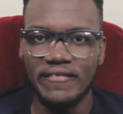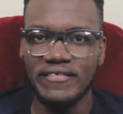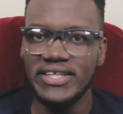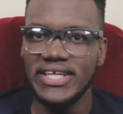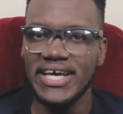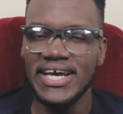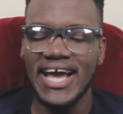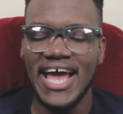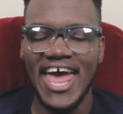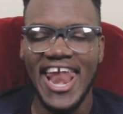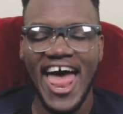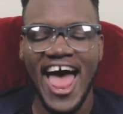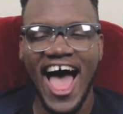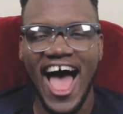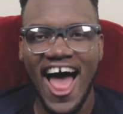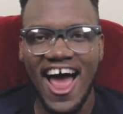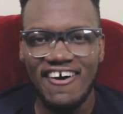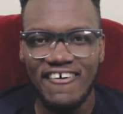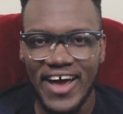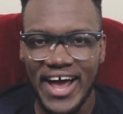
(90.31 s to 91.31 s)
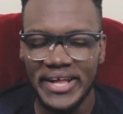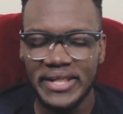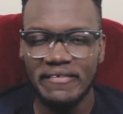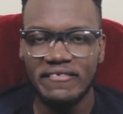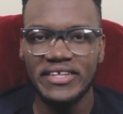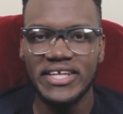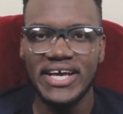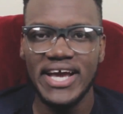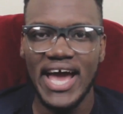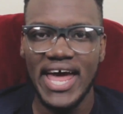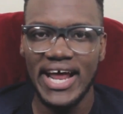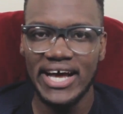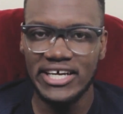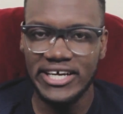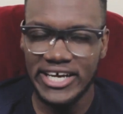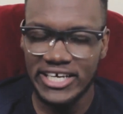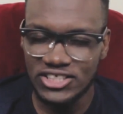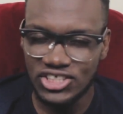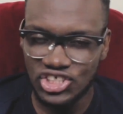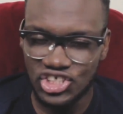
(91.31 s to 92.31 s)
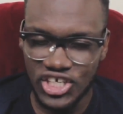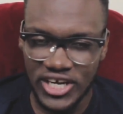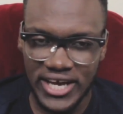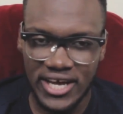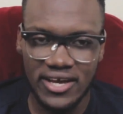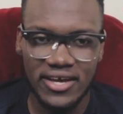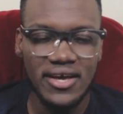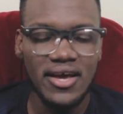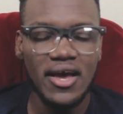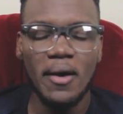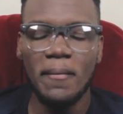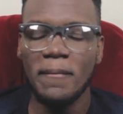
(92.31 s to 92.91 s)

everything kind of alright, everything kind of get jiggy.